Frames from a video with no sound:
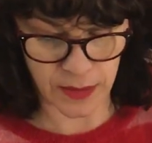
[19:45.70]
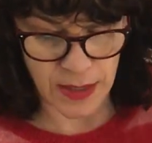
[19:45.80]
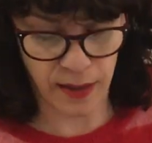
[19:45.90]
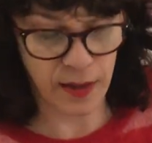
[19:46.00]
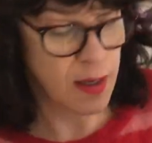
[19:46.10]
and
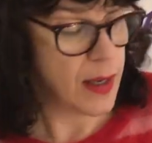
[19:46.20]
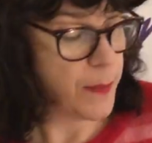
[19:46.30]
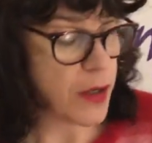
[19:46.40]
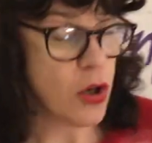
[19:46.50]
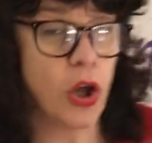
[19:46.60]
duck,
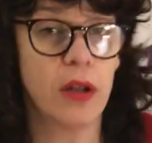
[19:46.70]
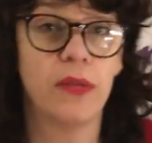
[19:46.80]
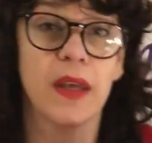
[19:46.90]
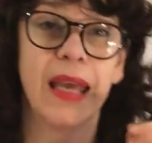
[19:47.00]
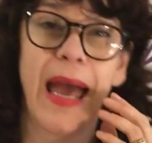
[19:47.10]
but a lot
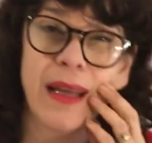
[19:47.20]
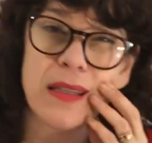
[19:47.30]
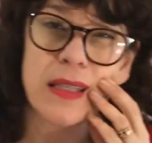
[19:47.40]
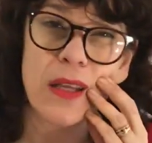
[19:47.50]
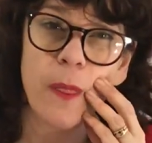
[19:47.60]
of the
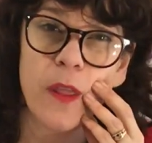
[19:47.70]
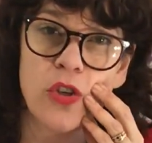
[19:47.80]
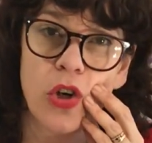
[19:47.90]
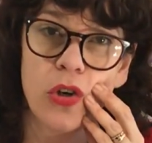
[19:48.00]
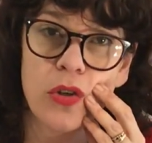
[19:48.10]
cats and the
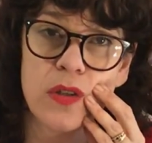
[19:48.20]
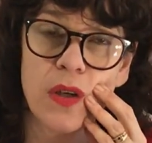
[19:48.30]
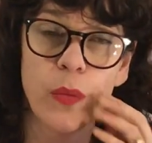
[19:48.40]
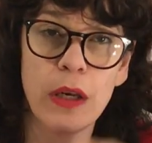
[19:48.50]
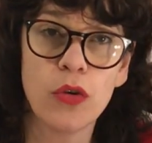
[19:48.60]
dogs
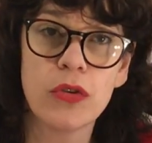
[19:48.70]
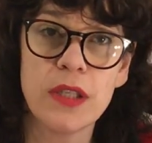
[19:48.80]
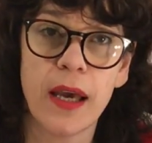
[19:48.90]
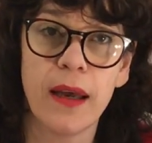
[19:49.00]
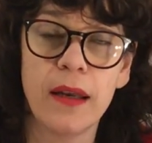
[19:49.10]
that we
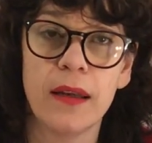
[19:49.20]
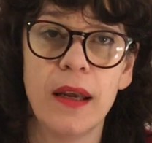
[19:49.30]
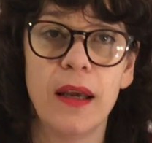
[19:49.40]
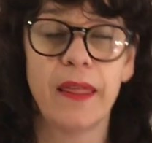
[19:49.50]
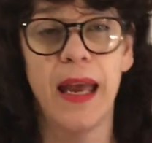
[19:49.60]
looked at,
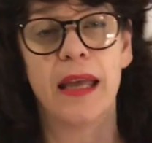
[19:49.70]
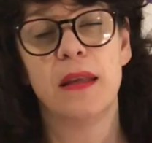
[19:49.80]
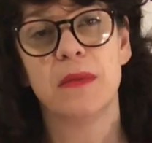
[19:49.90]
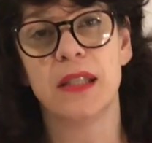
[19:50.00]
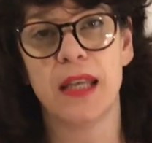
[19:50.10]
they had
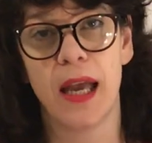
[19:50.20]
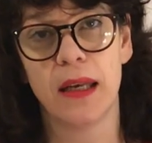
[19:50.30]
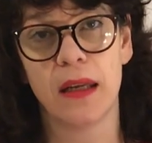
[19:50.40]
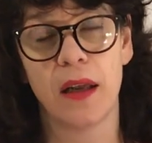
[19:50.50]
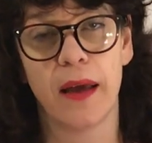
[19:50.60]
them
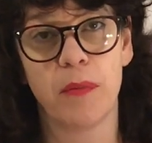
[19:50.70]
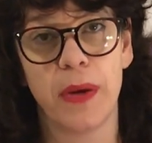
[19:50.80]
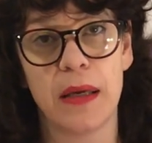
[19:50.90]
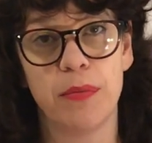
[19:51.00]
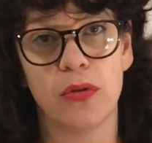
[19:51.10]
standing like
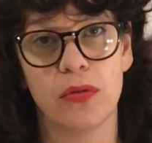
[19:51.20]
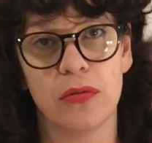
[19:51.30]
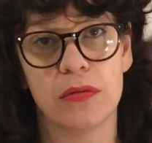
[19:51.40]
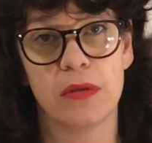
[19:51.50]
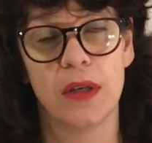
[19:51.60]
people,
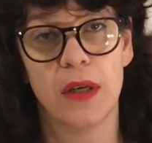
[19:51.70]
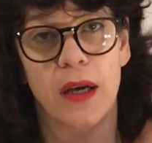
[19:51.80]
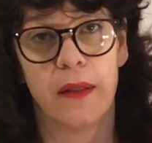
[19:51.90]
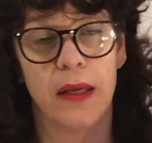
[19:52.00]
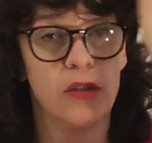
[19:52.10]

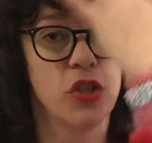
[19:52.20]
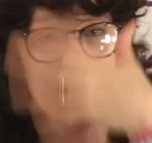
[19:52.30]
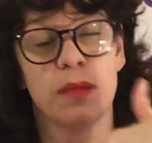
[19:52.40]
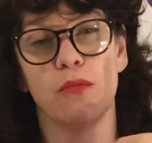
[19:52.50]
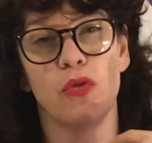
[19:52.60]
and then
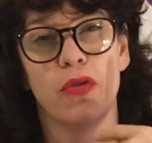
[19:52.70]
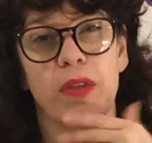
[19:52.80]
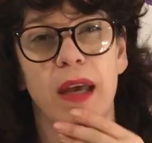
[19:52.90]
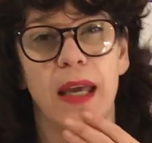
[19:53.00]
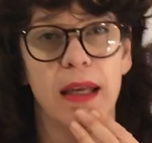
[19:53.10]
just more
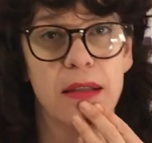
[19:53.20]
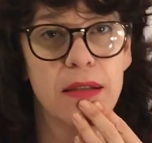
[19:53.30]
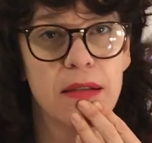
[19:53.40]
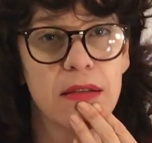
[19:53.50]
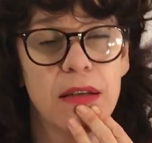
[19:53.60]
the
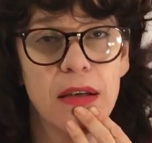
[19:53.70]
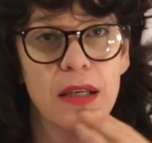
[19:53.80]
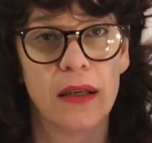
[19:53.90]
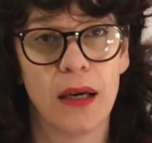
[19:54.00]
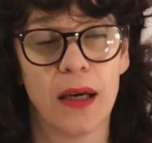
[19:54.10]
heads,
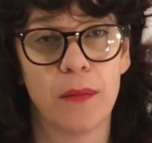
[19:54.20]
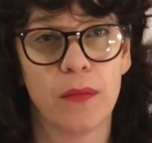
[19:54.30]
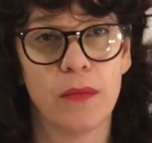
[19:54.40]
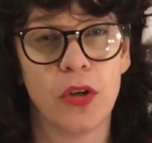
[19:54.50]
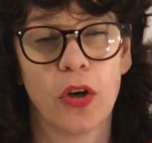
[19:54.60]

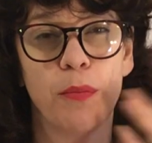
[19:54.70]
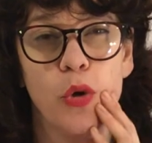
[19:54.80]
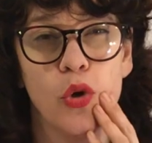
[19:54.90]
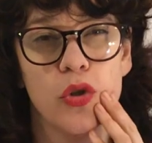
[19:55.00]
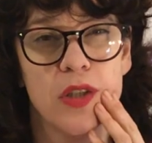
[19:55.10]
you know,
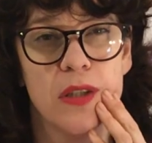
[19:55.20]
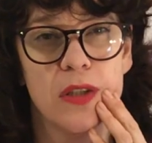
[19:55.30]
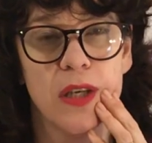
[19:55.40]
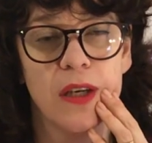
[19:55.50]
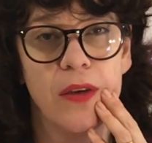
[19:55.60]
paws
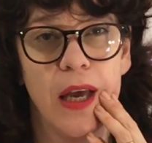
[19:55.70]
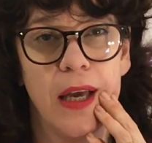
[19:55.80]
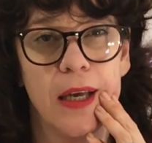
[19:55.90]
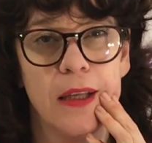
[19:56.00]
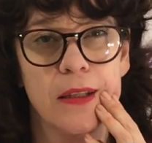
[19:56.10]
instead of
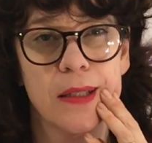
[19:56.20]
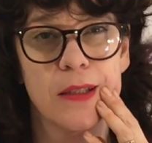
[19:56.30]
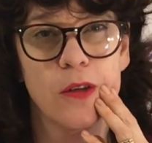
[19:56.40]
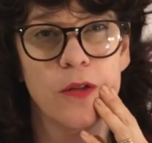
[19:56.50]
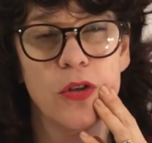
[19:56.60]

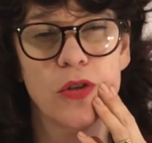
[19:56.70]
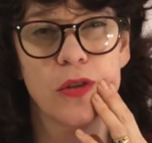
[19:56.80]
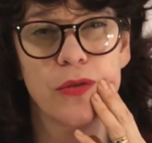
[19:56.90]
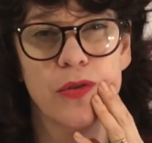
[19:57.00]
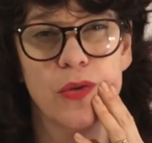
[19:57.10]
hands. You're
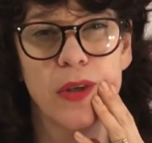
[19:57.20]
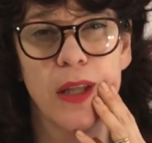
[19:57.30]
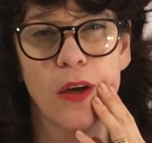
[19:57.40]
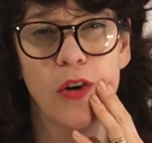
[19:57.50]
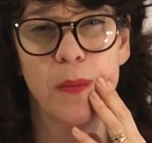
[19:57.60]
sort of doing
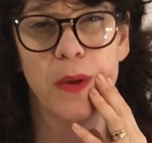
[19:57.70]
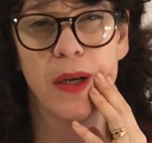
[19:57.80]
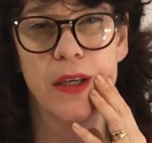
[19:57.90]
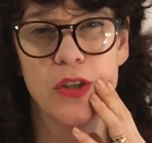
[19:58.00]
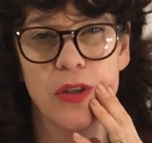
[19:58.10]
that
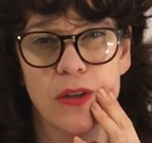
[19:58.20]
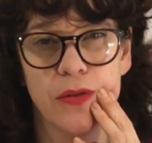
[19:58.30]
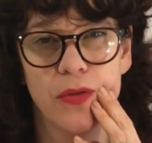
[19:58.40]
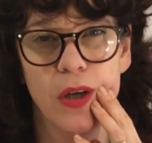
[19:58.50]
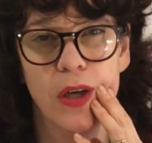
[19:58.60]
combination of